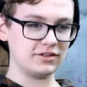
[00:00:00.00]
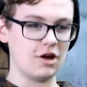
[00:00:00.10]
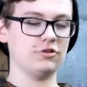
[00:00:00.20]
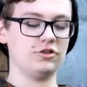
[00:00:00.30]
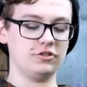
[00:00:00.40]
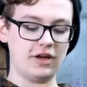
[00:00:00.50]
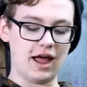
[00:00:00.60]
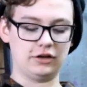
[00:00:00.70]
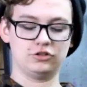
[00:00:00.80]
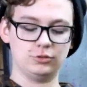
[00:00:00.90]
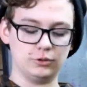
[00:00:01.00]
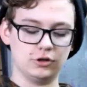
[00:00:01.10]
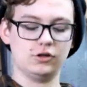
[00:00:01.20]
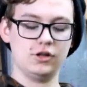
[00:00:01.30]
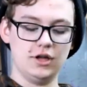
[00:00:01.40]
down to the
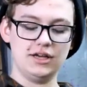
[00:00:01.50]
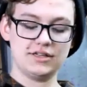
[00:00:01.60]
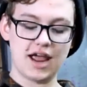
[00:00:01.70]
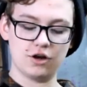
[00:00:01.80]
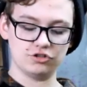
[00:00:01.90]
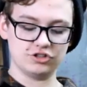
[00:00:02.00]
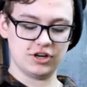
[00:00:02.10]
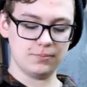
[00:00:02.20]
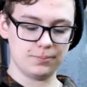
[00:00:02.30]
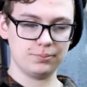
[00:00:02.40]
actual township